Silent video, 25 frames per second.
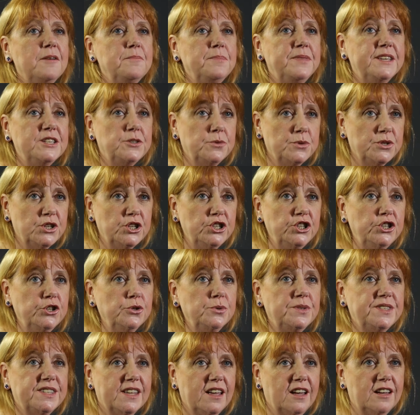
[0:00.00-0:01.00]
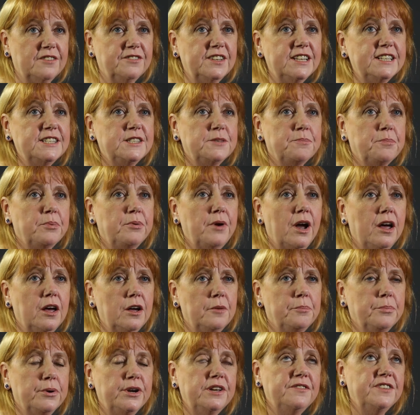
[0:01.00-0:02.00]
This was a new service.
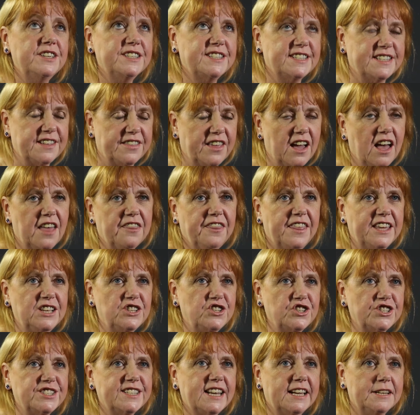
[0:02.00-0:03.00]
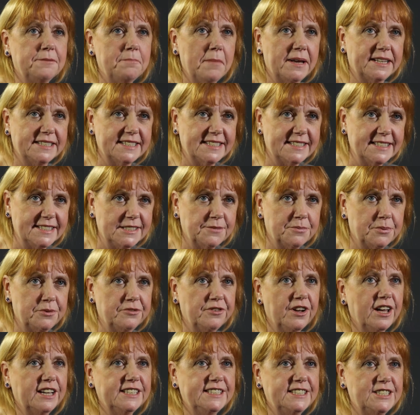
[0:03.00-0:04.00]
Previous to that, they just had medicines
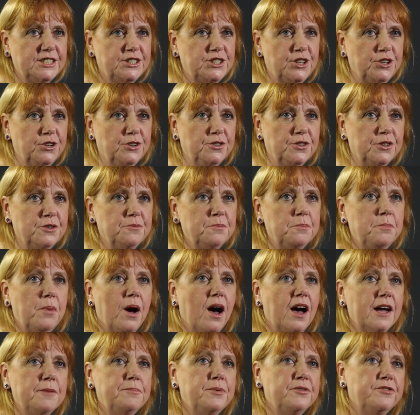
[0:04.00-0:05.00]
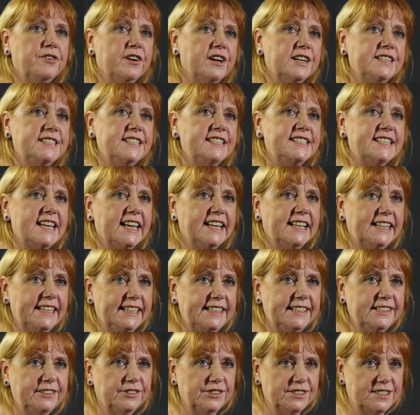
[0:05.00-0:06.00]
provided to them, but I provided a
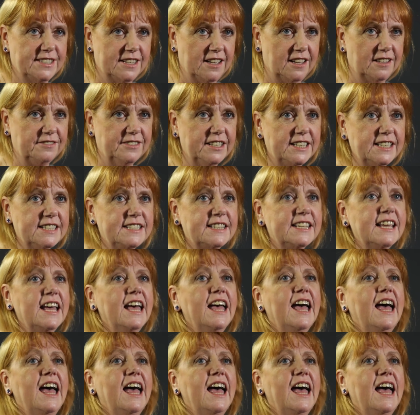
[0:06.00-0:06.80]
clinical service.